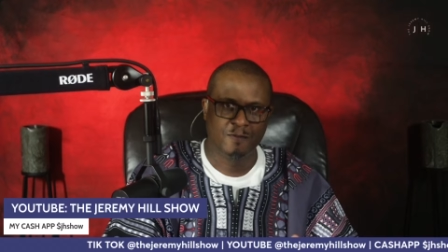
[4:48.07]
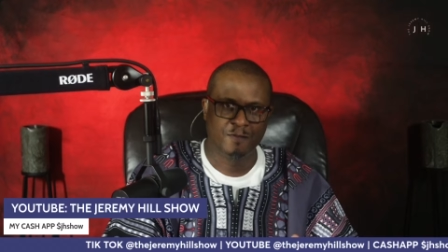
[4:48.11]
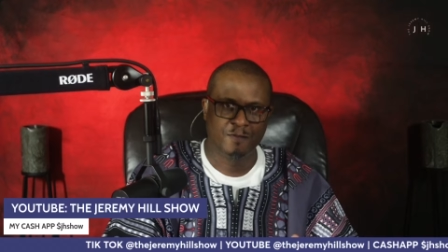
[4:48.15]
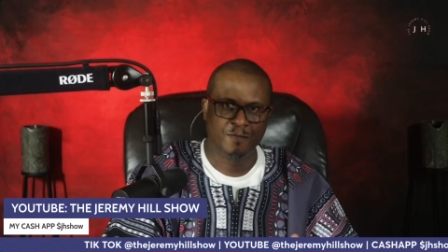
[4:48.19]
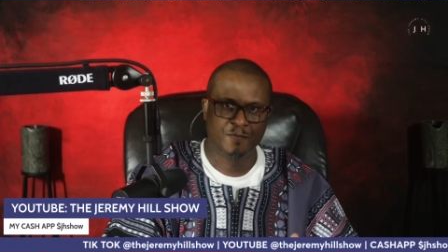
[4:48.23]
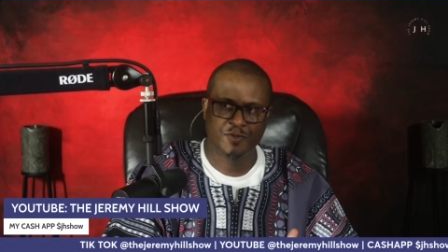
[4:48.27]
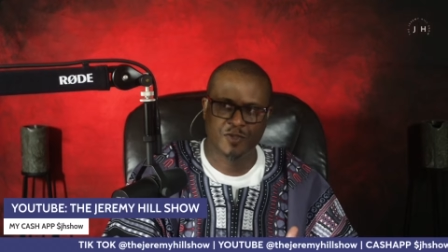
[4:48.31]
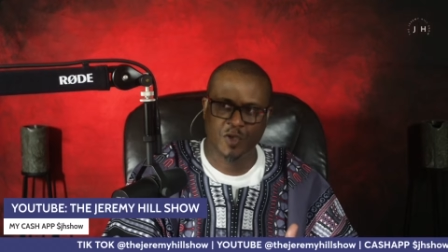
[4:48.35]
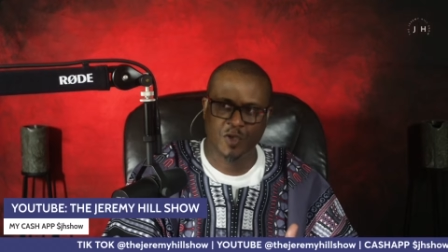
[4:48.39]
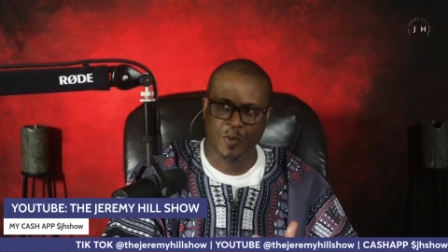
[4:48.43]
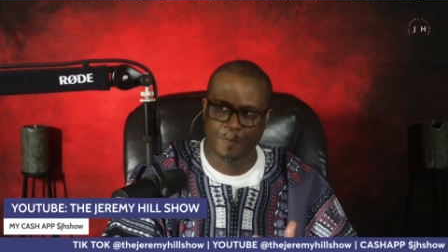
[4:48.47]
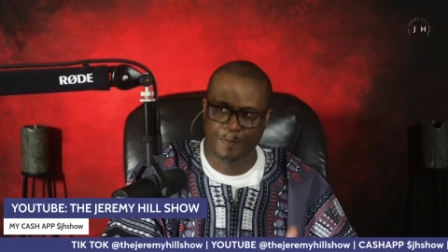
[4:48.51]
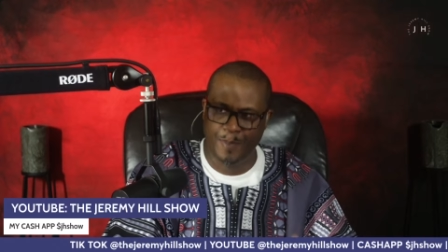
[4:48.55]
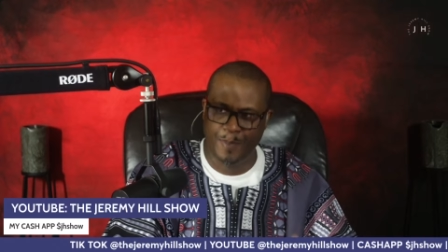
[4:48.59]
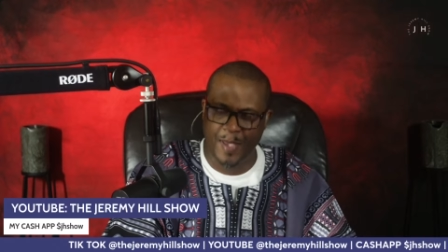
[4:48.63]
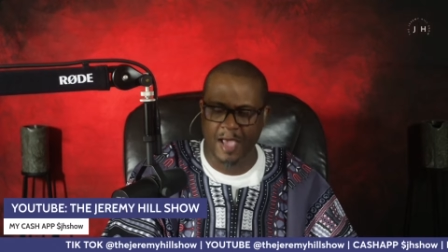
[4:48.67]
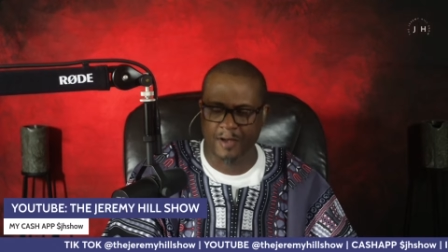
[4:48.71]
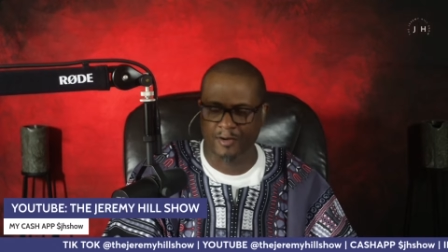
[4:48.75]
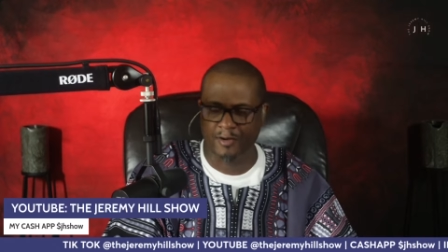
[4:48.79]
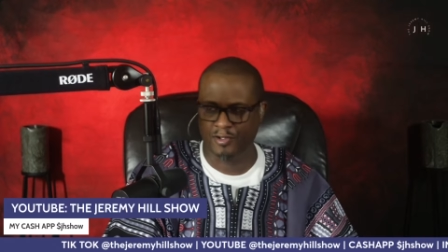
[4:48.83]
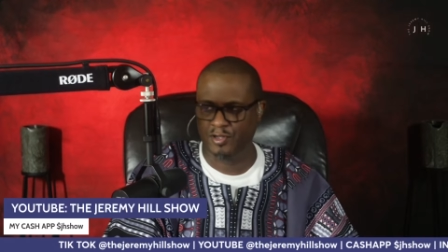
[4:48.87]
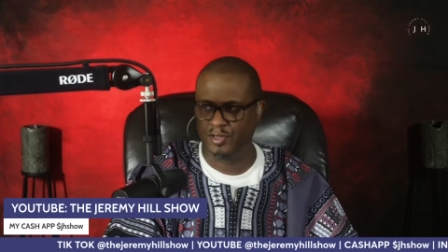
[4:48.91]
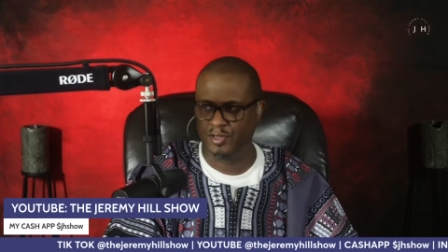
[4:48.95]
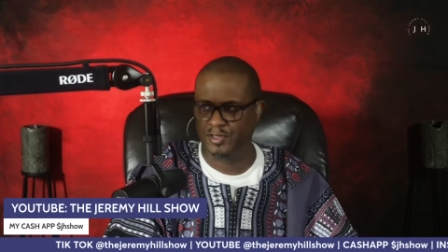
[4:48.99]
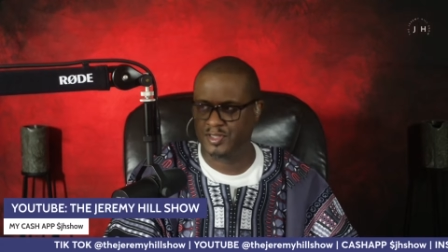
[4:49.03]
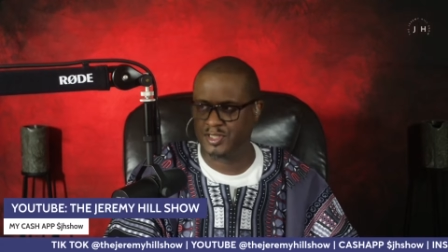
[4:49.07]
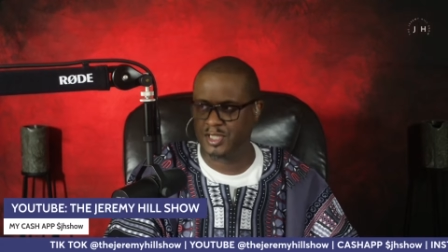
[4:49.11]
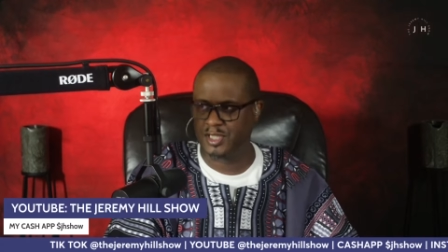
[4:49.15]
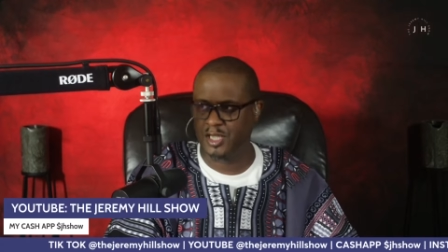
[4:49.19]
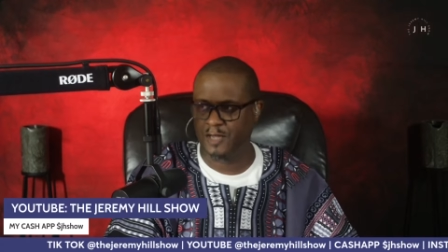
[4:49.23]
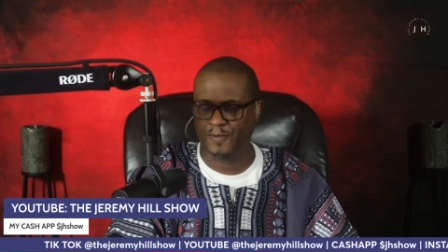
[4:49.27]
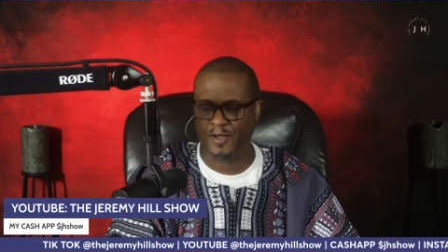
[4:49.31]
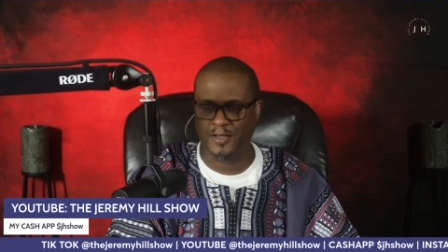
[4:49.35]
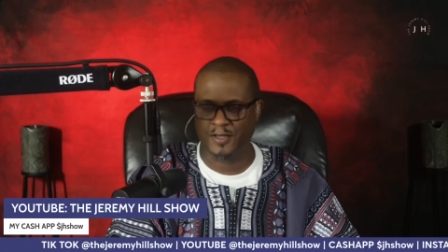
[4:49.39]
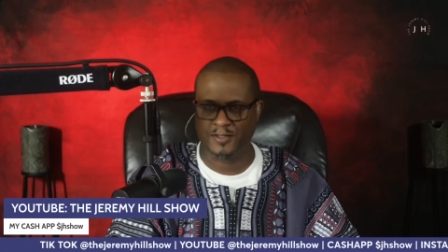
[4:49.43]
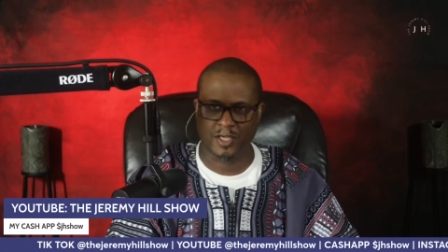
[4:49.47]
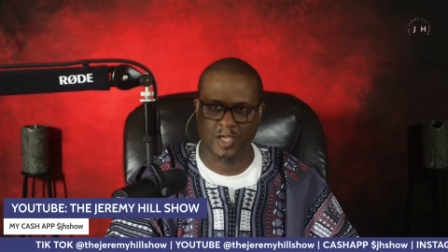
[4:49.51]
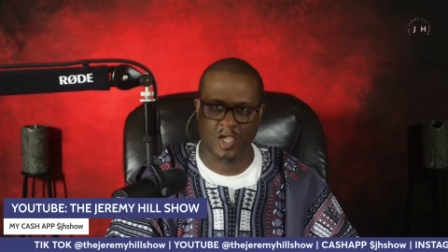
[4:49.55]
to better yourself
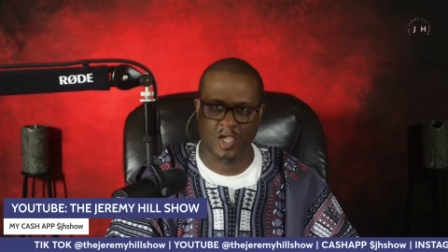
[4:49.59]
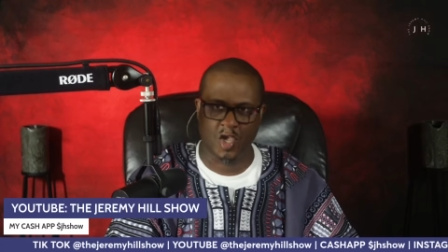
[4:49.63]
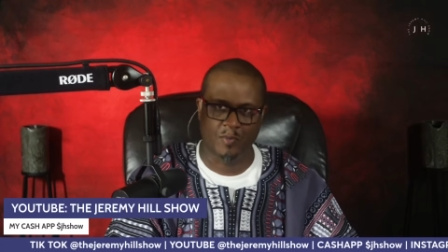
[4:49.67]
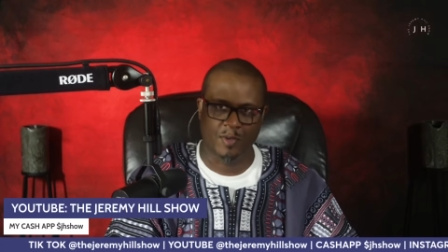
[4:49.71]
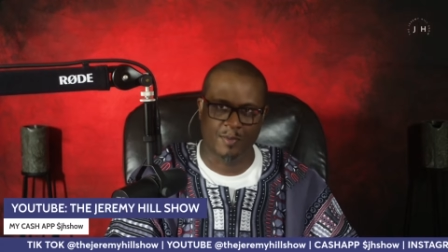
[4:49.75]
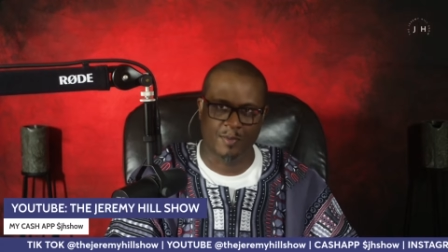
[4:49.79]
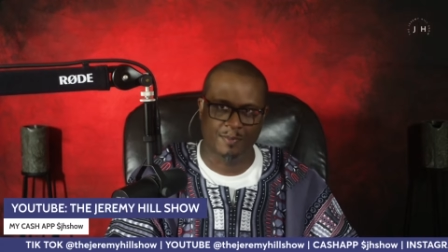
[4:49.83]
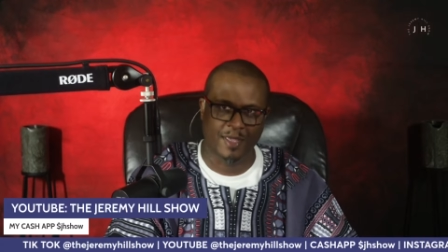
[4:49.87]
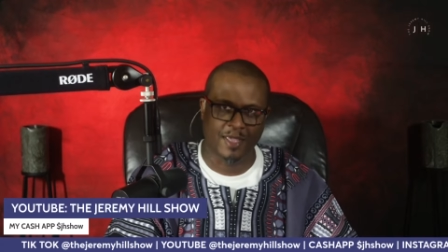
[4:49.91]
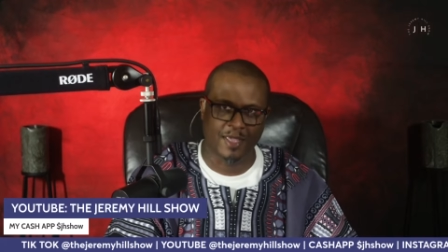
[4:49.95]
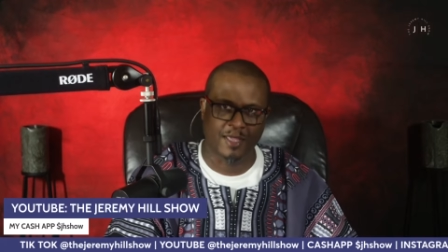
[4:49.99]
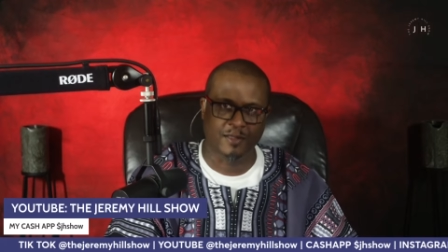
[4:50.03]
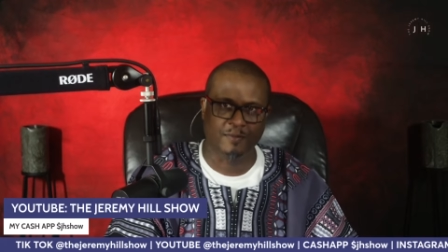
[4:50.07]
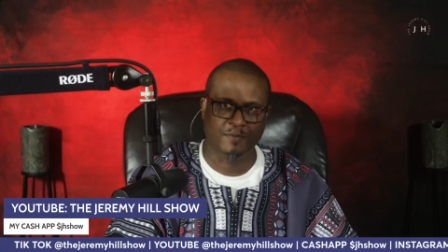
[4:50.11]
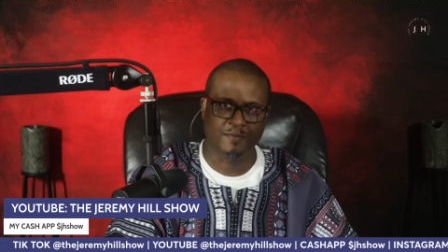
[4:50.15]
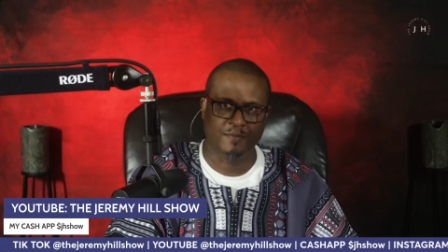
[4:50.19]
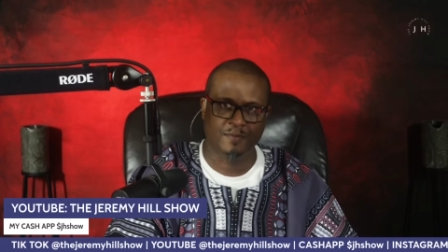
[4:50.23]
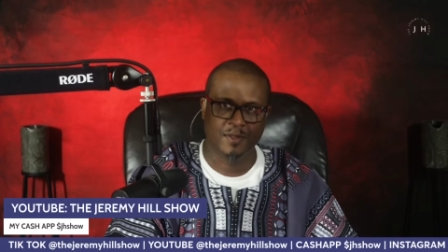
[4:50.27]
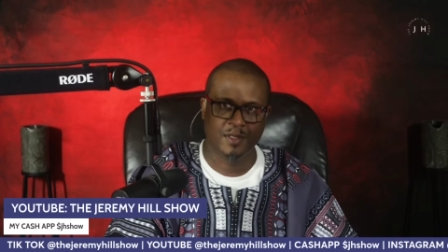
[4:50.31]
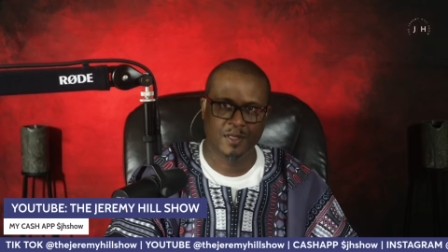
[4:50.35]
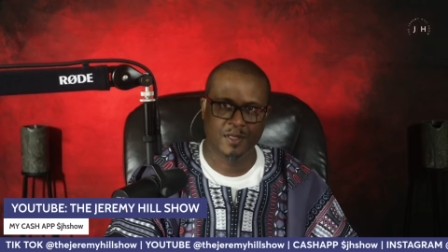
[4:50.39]
as a human being,